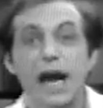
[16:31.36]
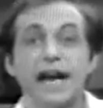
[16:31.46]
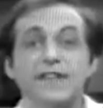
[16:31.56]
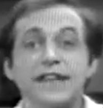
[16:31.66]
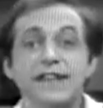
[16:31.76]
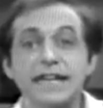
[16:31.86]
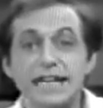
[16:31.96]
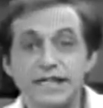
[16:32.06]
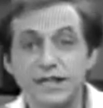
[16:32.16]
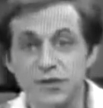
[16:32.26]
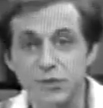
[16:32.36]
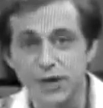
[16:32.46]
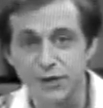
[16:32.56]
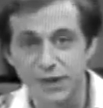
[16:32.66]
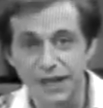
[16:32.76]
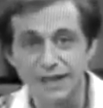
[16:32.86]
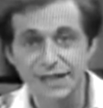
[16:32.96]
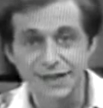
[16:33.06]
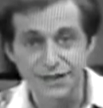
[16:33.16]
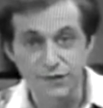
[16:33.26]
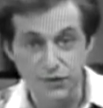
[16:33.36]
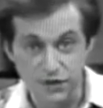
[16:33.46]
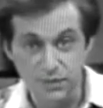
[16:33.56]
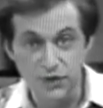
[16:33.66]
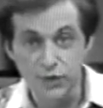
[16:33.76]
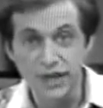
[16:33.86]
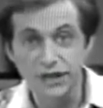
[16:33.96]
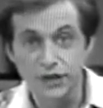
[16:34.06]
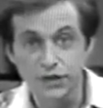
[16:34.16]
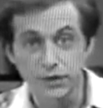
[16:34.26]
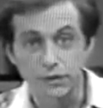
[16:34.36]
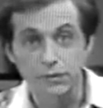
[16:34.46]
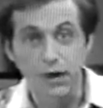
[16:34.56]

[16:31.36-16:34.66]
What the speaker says: I think the easiest way to relate to the difference between the two,